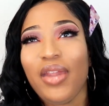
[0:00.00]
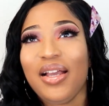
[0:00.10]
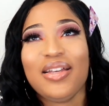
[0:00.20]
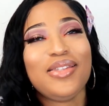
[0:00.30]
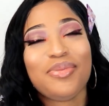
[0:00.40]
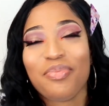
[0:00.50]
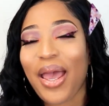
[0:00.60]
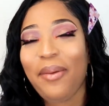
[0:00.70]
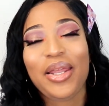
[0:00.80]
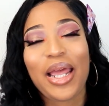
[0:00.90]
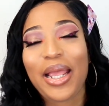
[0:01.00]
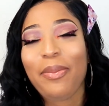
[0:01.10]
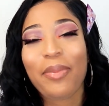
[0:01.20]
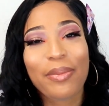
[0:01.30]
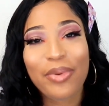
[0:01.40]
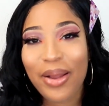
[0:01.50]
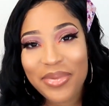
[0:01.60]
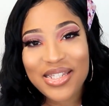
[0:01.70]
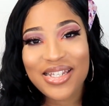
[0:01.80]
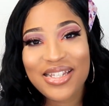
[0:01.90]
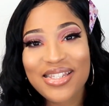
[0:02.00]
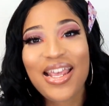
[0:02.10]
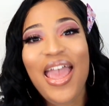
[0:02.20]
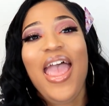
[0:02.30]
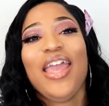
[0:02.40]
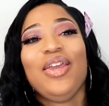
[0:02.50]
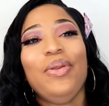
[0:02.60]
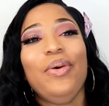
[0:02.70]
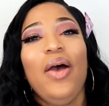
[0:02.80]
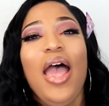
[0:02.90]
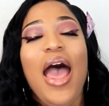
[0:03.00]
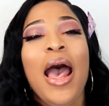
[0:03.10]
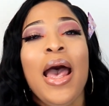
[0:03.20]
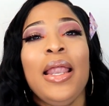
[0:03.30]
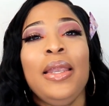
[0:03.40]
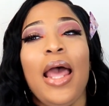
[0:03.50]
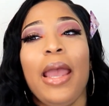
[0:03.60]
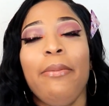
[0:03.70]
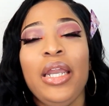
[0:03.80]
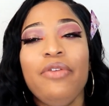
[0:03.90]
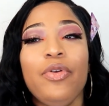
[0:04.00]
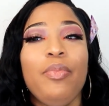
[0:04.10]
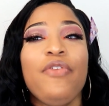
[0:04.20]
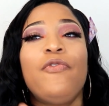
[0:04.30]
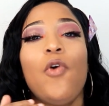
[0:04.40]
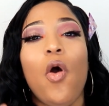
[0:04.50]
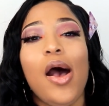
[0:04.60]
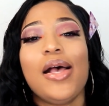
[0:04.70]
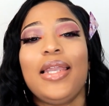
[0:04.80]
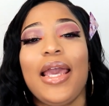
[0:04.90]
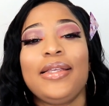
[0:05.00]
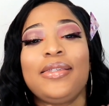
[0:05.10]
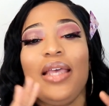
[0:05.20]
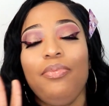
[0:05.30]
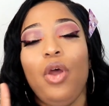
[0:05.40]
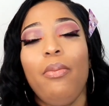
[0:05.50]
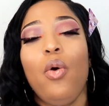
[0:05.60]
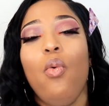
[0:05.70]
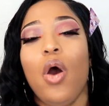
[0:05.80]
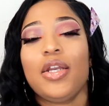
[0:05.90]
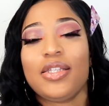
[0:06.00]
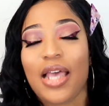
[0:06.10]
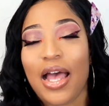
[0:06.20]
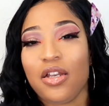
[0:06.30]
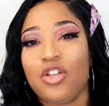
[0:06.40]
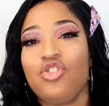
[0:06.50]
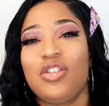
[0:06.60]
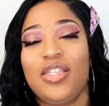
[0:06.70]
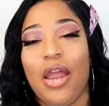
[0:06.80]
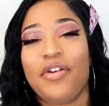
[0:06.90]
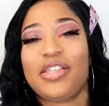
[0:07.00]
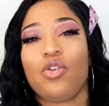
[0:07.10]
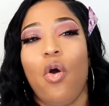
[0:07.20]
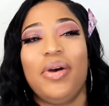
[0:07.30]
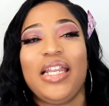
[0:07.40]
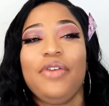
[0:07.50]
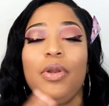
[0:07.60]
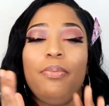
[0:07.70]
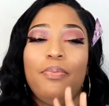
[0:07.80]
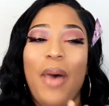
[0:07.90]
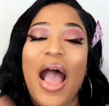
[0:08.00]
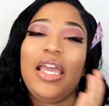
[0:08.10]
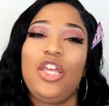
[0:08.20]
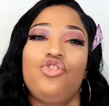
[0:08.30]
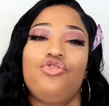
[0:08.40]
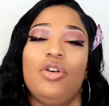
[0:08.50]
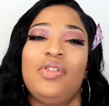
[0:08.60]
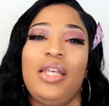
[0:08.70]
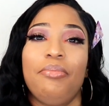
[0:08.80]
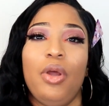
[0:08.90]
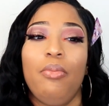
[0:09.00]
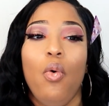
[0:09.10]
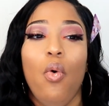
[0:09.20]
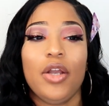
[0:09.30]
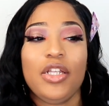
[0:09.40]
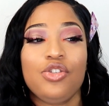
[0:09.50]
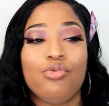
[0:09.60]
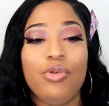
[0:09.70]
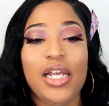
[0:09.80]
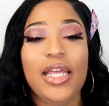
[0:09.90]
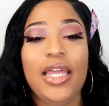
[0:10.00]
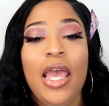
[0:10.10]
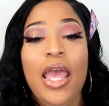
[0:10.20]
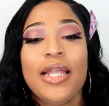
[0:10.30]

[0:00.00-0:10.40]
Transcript: because I mean, I keep my promises, you know. And I mean, even before, like, step number one is calculating your CRS score, but even back history of step number one is really